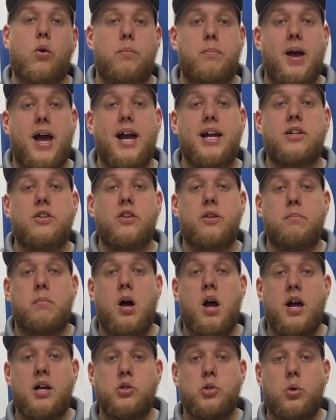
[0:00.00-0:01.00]
or back to the
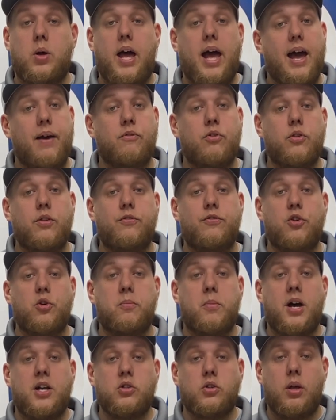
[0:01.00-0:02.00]
module after the
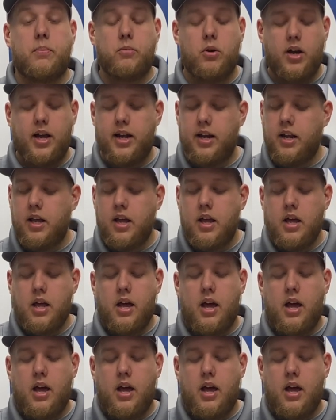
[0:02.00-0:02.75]
fuel module upgrade,